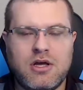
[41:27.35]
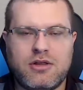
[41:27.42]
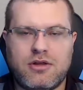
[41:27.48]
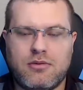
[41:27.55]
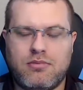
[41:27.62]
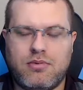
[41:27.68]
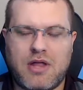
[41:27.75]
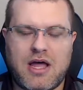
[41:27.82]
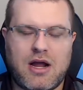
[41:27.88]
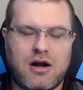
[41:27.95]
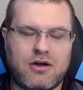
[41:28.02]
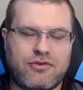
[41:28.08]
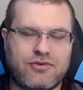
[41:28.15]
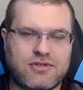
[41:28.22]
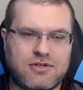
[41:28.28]
The
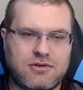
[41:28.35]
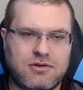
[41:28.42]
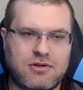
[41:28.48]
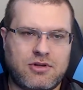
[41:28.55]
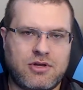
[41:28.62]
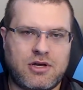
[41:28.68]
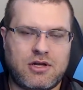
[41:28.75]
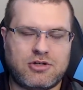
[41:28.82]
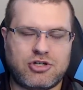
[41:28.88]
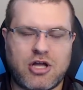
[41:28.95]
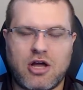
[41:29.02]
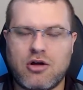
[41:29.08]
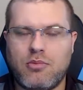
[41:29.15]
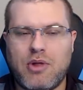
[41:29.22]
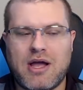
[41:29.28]

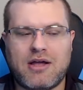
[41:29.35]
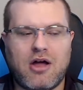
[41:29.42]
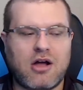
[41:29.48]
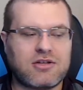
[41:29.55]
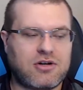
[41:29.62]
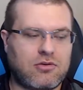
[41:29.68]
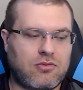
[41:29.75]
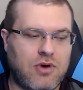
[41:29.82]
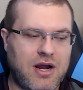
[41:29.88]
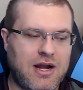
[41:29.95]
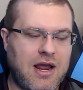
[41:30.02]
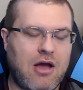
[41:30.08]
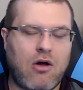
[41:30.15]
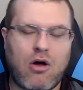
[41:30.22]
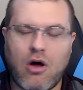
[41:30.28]
Chicago Blackhawks are right now